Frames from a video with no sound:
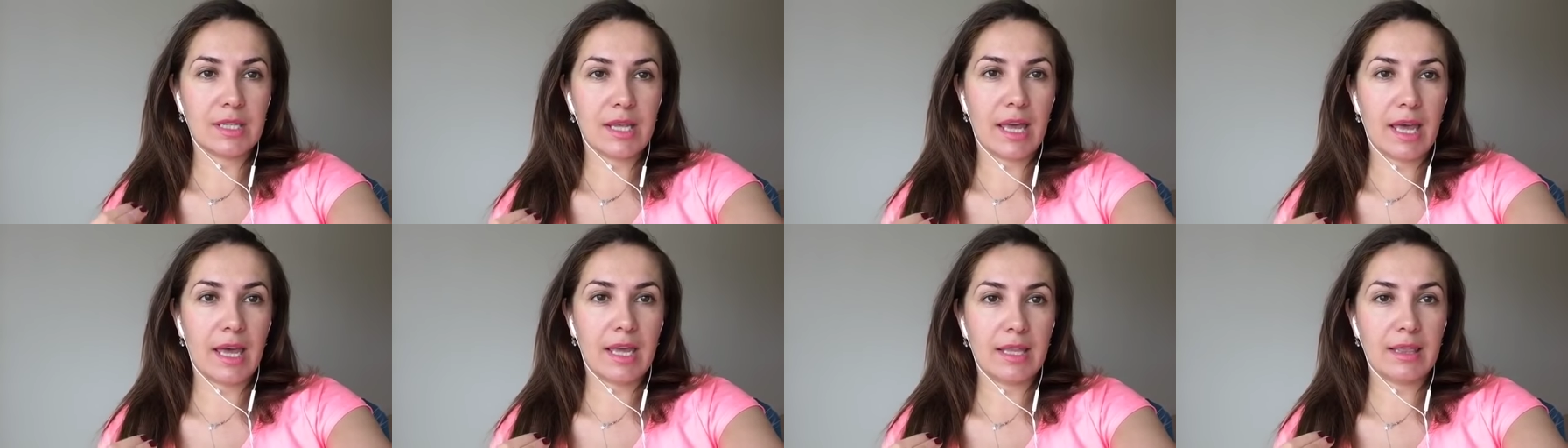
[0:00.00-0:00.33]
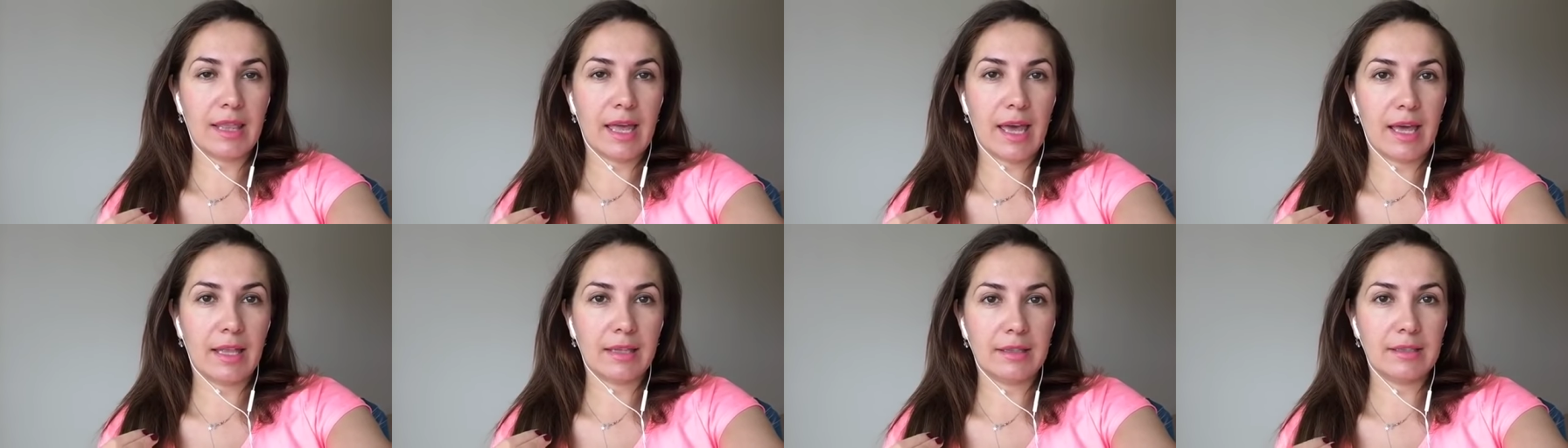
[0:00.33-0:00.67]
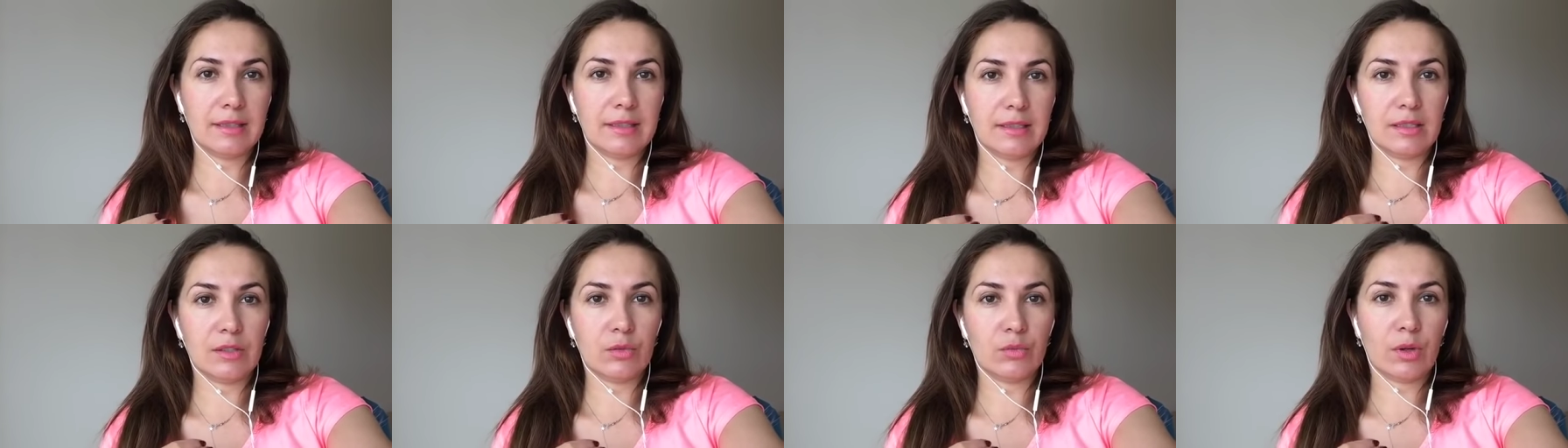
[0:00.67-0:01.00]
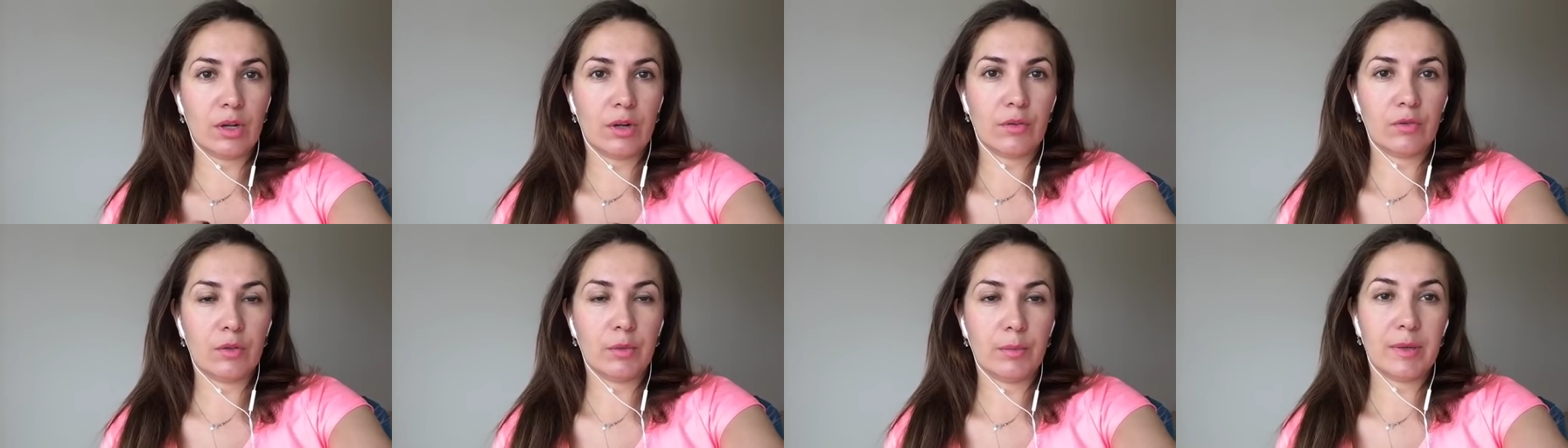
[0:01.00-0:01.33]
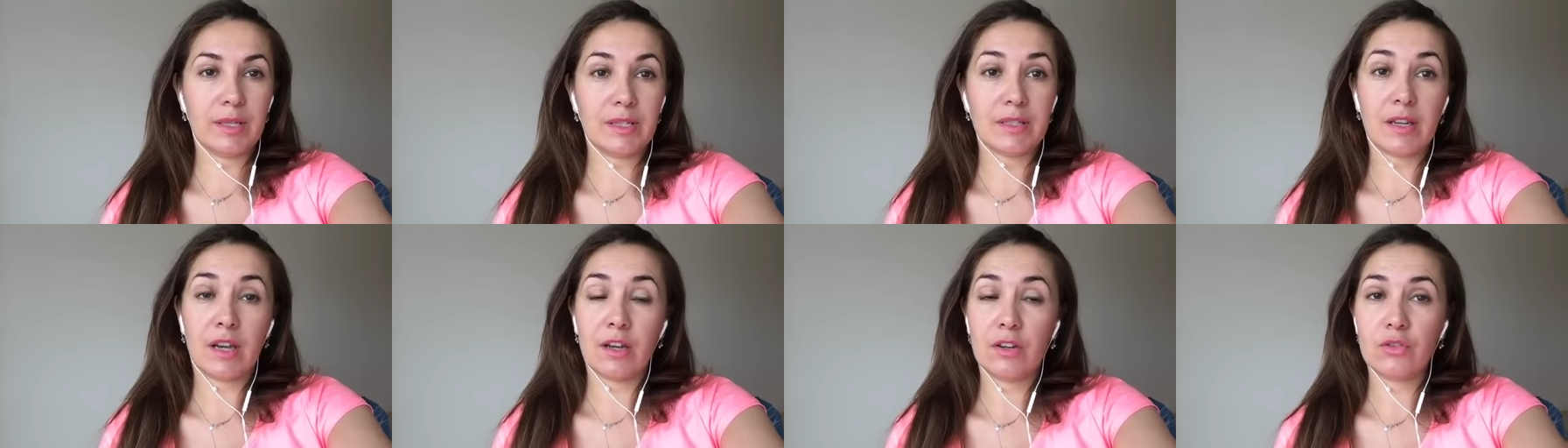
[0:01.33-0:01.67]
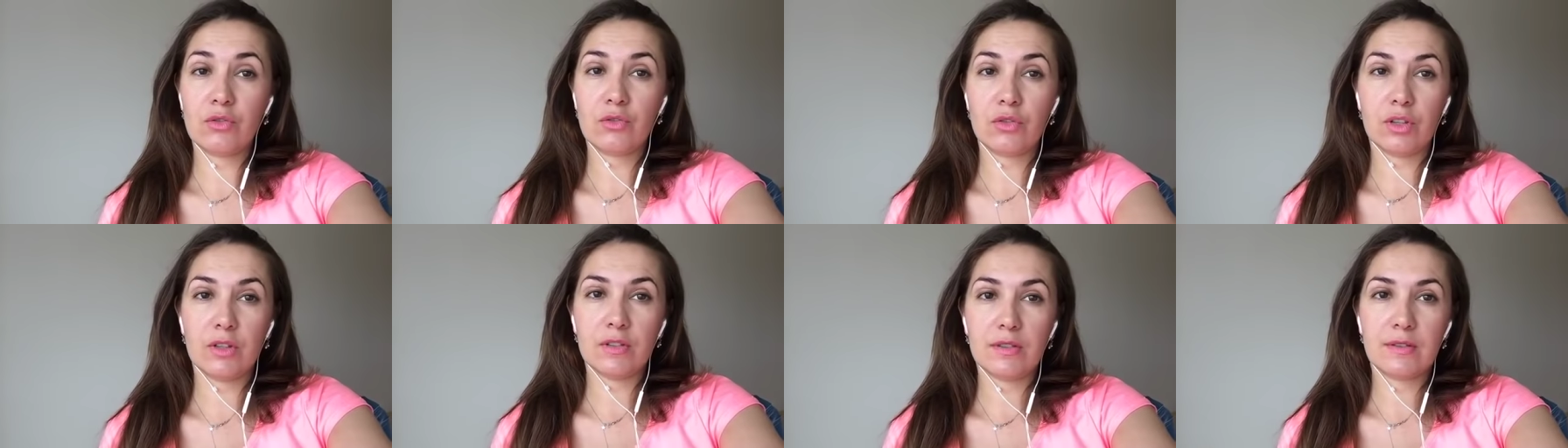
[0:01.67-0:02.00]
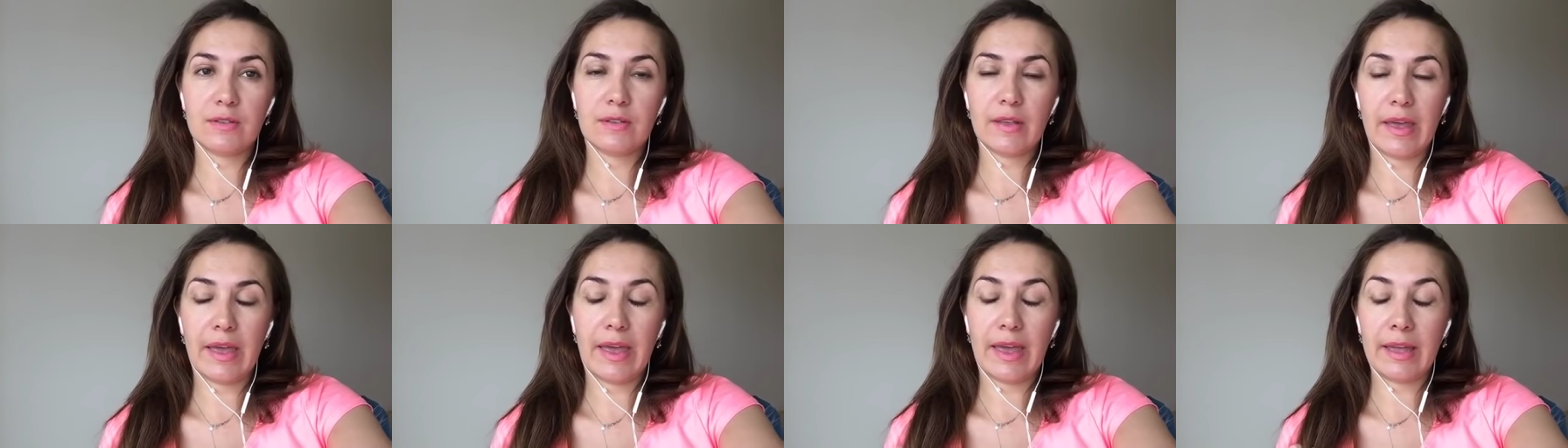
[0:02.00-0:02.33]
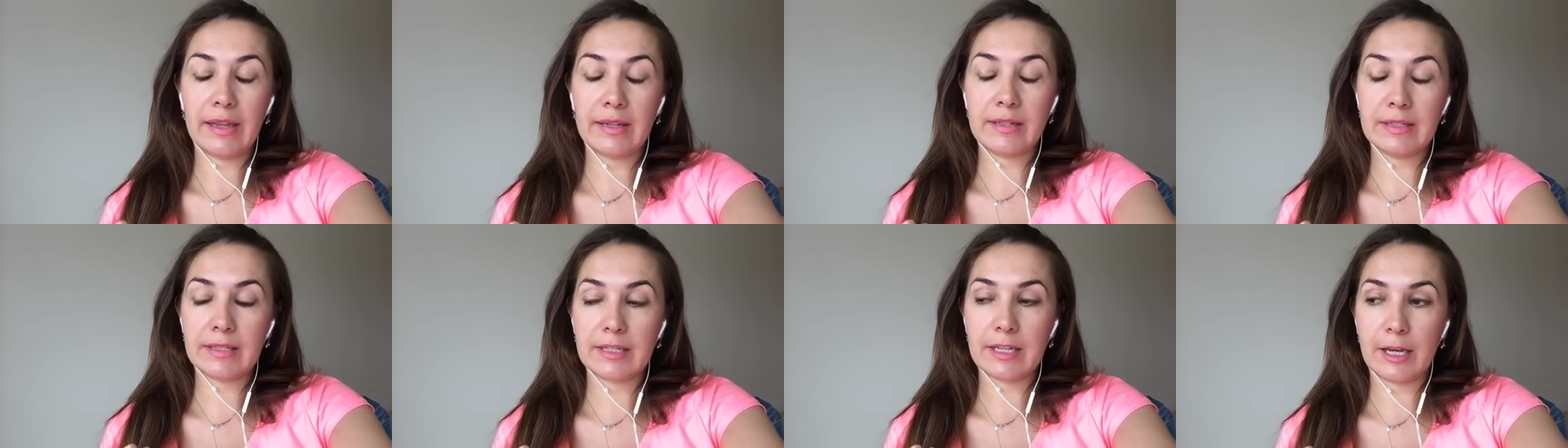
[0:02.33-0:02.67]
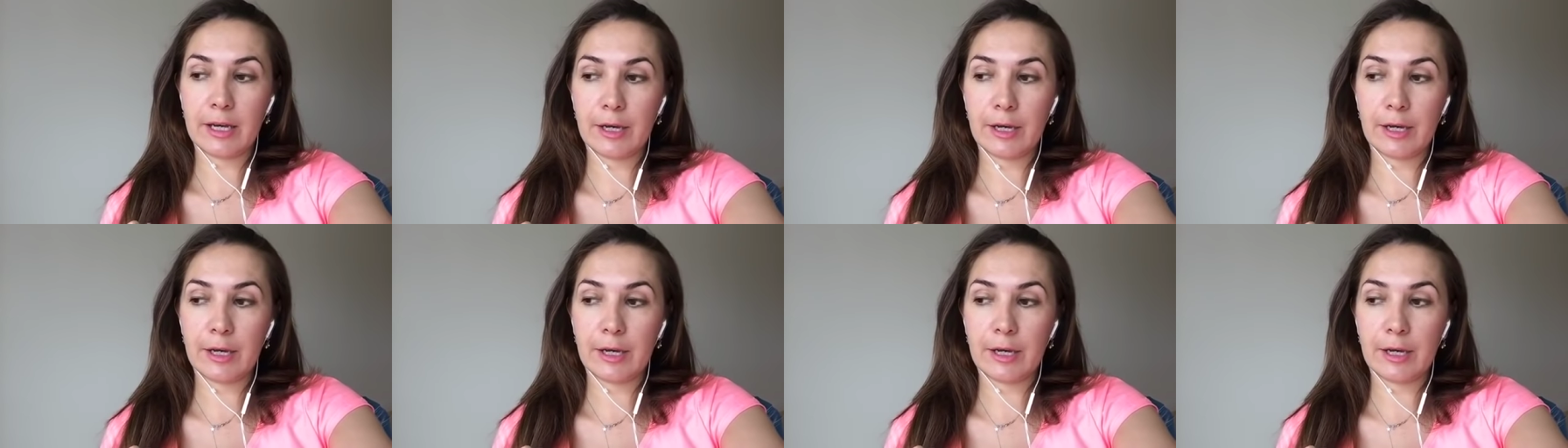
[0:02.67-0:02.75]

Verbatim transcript: say that this is one of the best countries, and